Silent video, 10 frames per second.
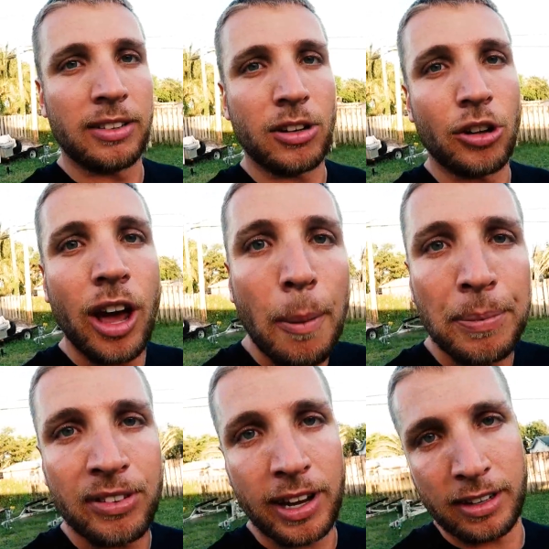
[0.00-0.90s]
is called
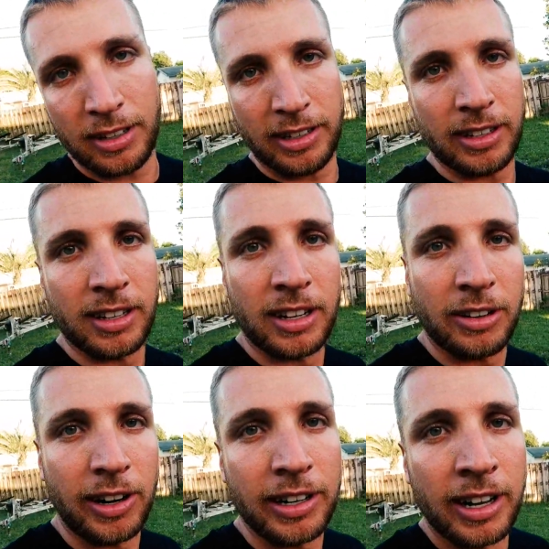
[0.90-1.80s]
upcycling,
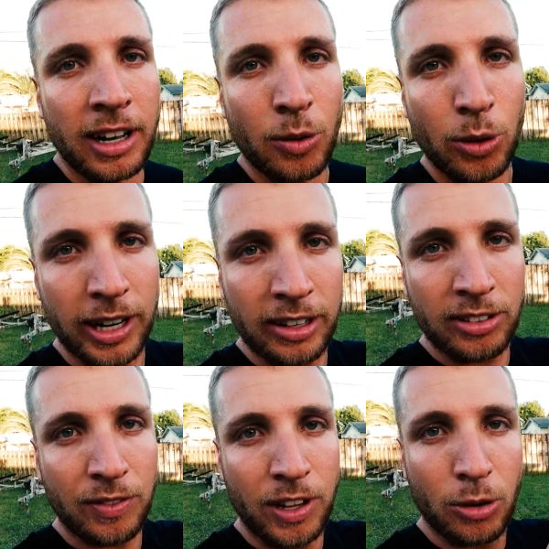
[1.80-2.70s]
right? We're getting
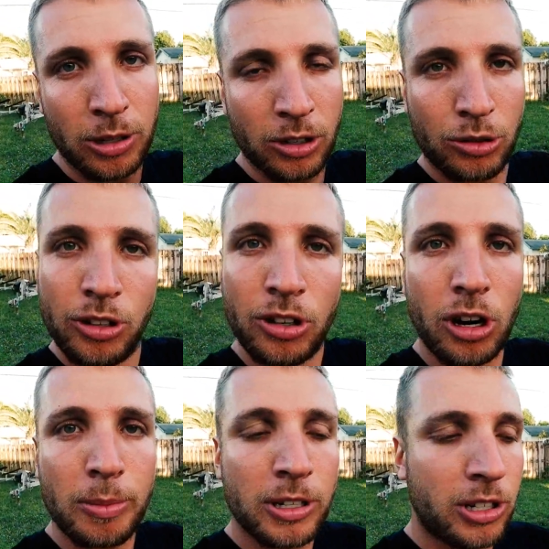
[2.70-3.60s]
stuff that normally goes to the
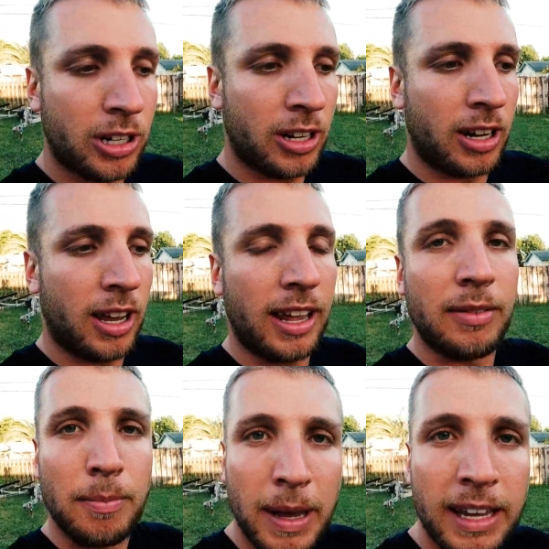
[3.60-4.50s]
garbage
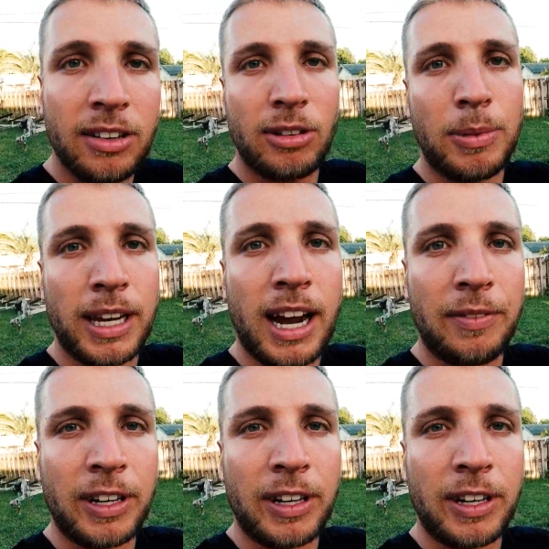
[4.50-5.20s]
and making something out of it.